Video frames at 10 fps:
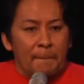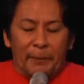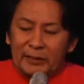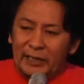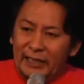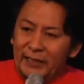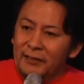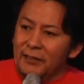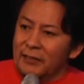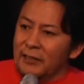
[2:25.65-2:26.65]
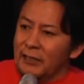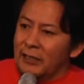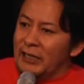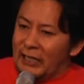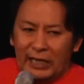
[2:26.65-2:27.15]
But then,
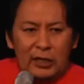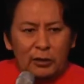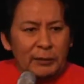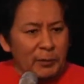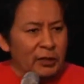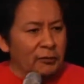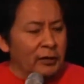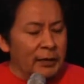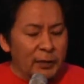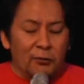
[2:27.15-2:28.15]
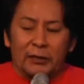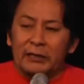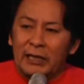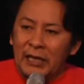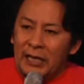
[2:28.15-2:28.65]
like any other immigrant,
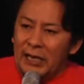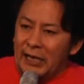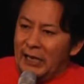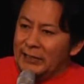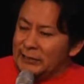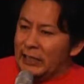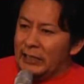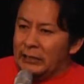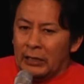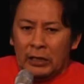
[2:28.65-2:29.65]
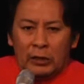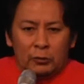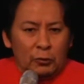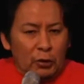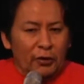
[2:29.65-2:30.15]
I started
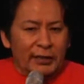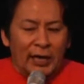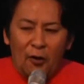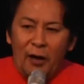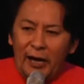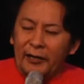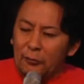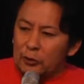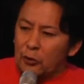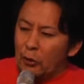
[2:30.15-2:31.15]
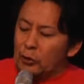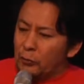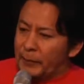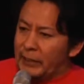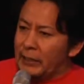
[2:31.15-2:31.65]
to notice how hard it was going to
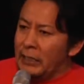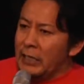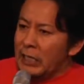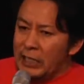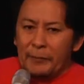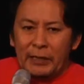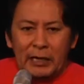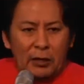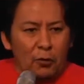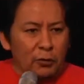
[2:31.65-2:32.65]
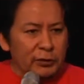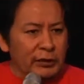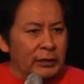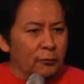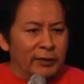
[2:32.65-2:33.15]
be living in a
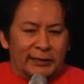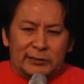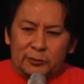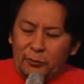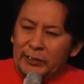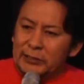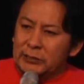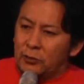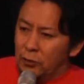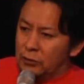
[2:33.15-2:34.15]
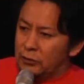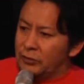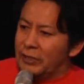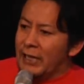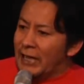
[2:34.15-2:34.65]
country with a strange
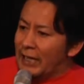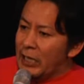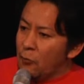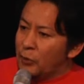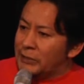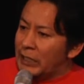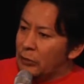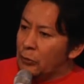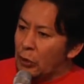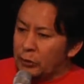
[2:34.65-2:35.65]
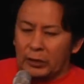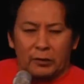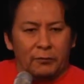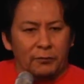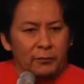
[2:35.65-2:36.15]
culture and a language I knew nothing of.